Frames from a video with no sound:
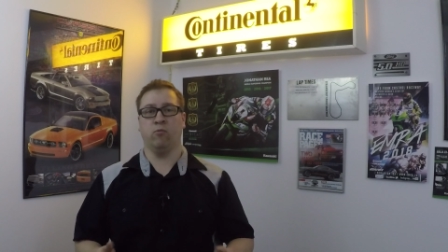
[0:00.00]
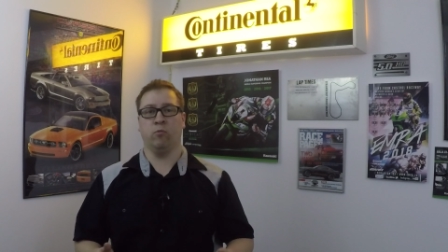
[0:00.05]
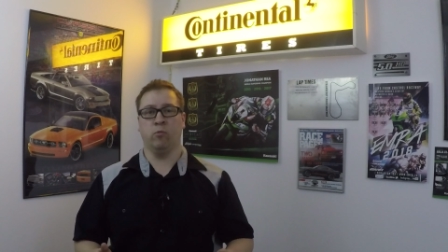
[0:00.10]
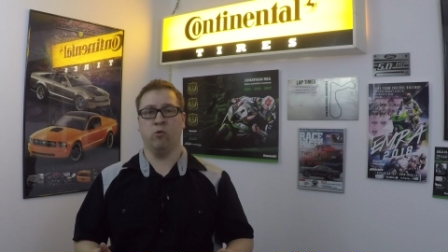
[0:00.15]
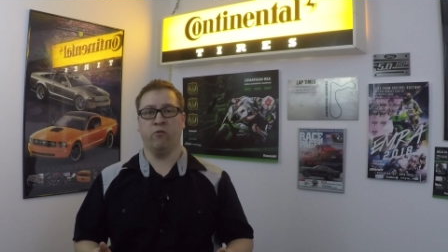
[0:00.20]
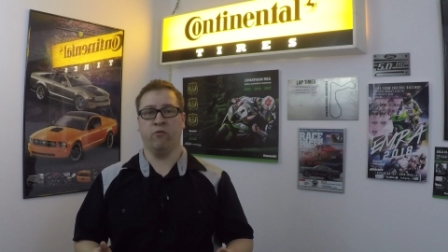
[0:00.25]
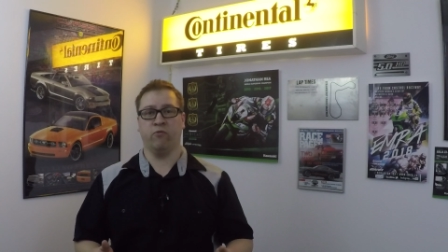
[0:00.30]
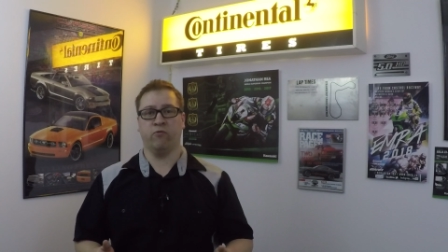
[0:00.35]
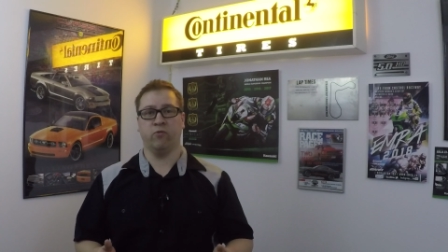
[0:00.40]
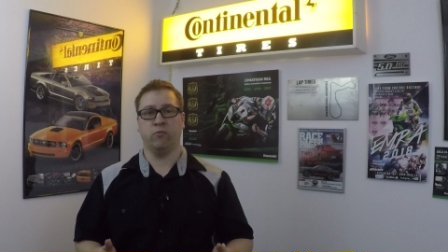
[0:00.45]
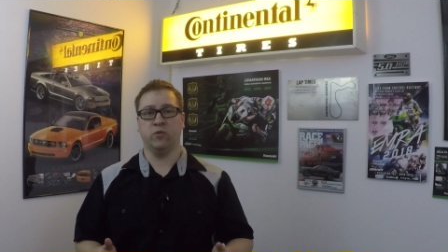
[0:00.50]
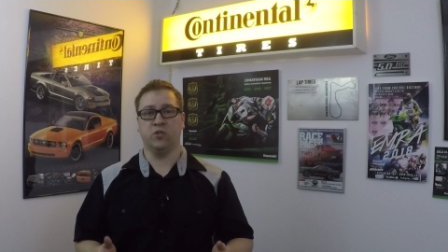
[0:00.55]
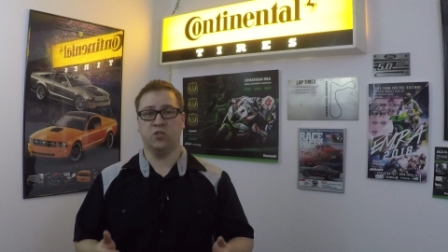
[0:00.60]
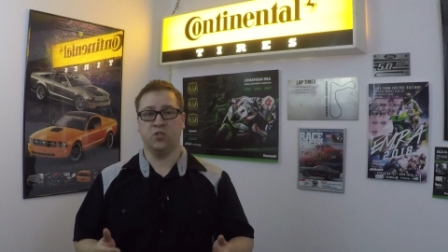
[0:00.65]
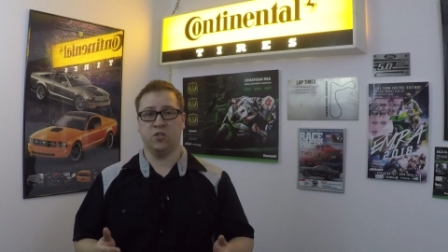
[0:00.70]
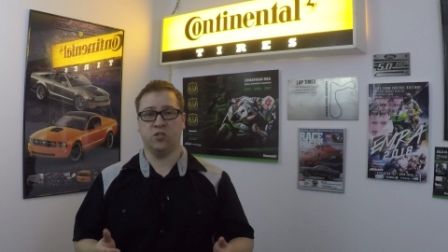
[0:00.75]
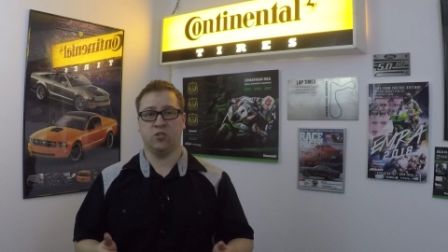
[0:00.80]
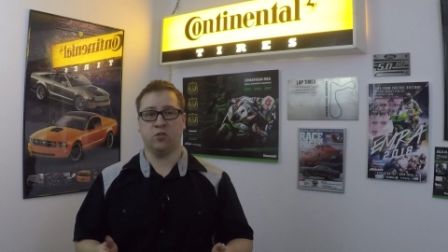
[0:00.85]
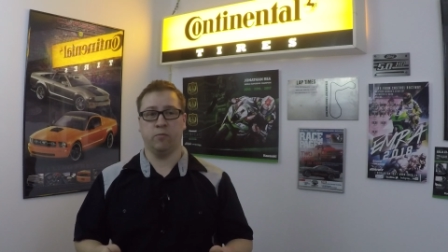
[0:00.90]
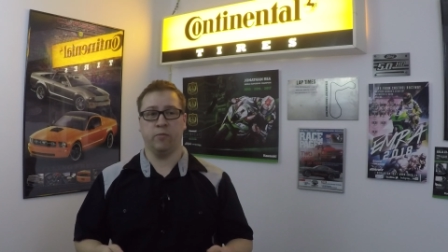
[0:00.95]
remove it from the
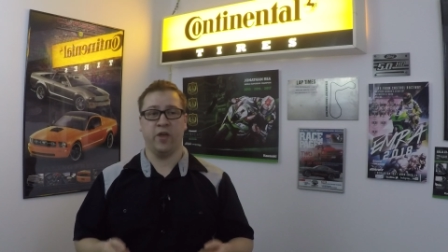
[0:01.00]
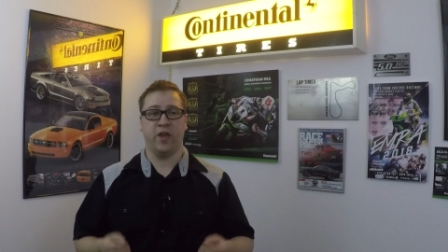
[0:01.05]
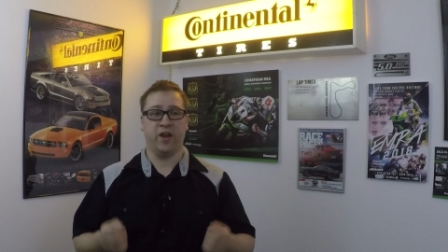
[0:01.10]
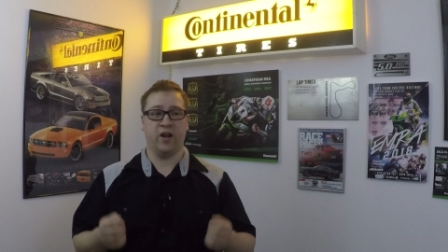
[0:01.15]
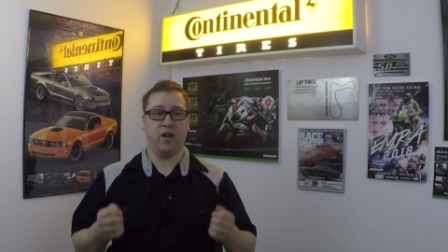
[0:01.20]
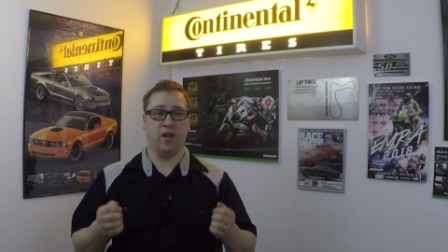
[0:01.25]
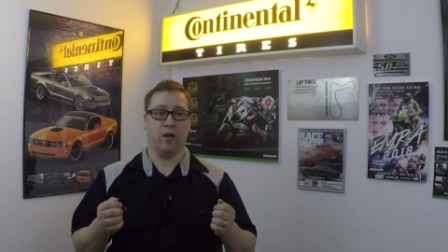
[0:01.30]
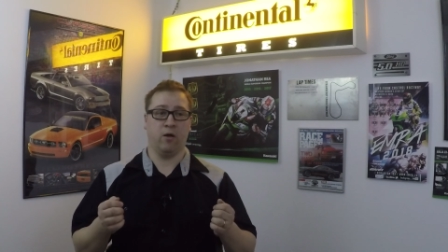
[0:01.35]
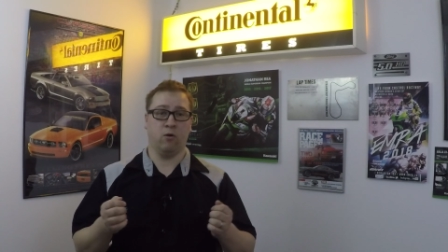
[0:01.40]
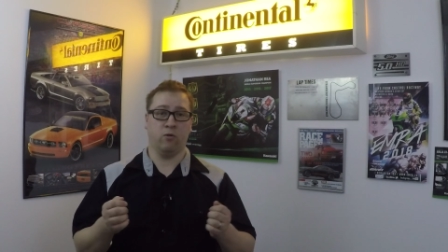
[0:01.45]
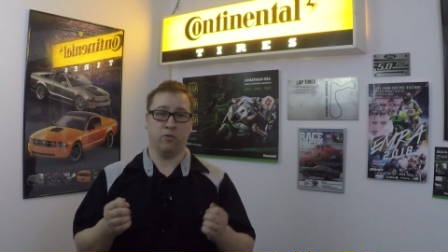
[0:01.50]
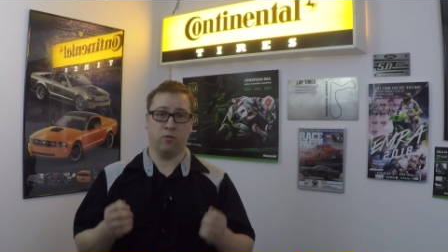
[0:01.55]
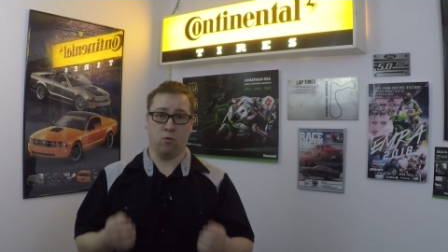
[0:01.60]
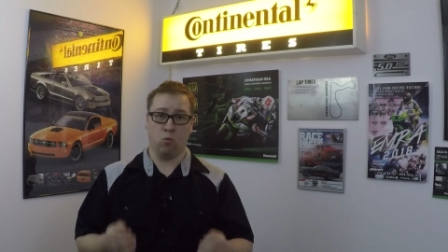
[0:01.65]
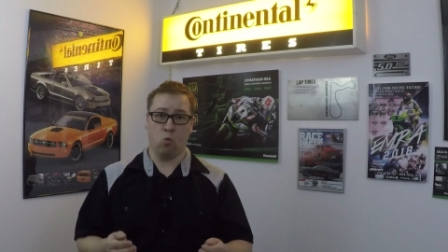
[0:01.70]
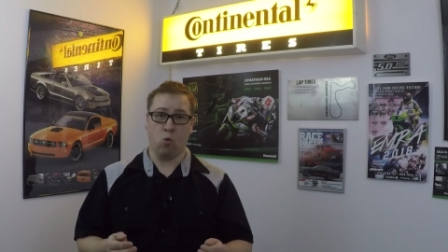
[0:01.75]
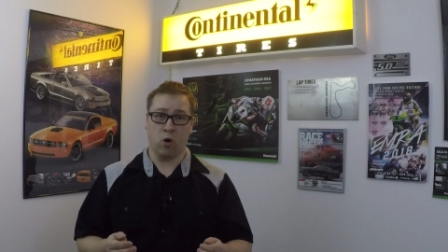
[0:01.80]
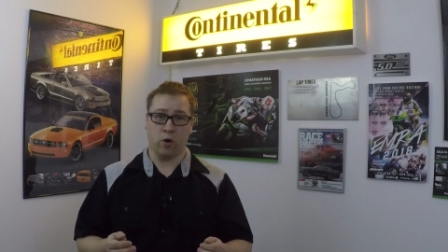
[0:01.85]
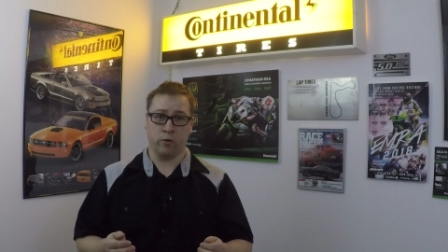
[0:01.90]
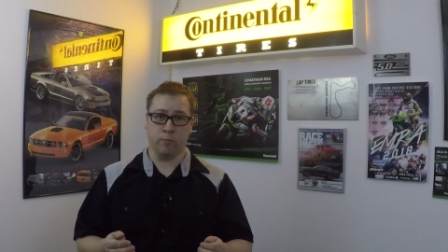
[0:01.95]
system and allow the
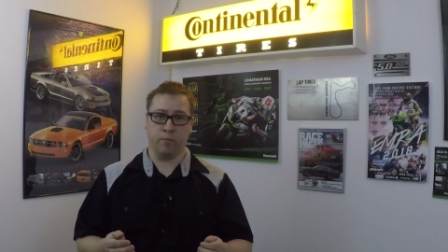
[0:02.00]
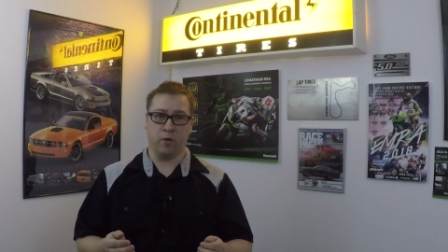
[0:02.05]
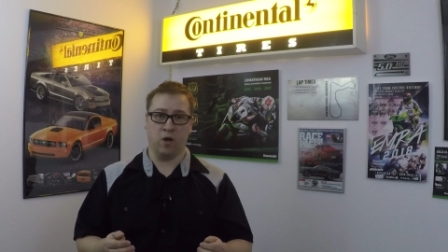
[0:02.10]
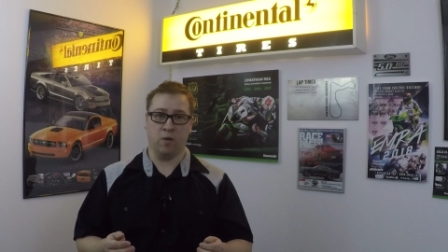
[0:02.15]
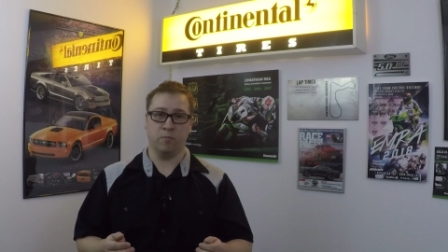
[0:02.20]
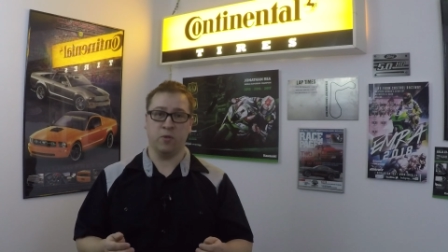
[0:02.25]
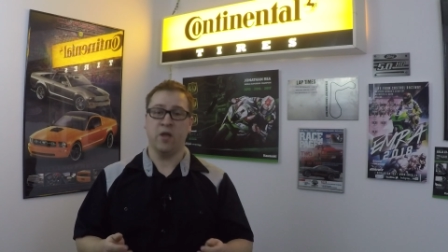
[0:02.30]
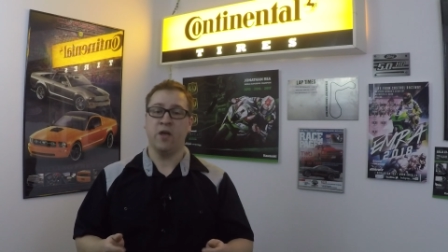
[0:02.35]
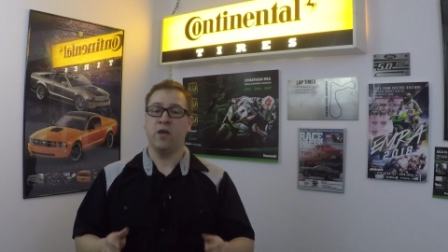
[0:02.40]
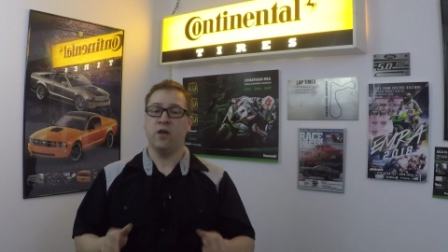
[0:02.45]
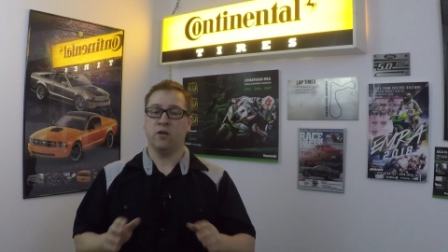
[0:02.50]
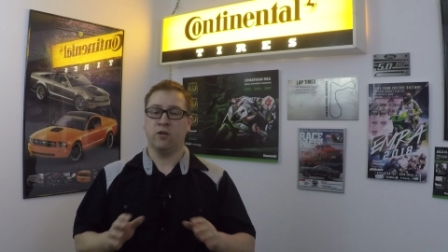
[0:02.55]
water pump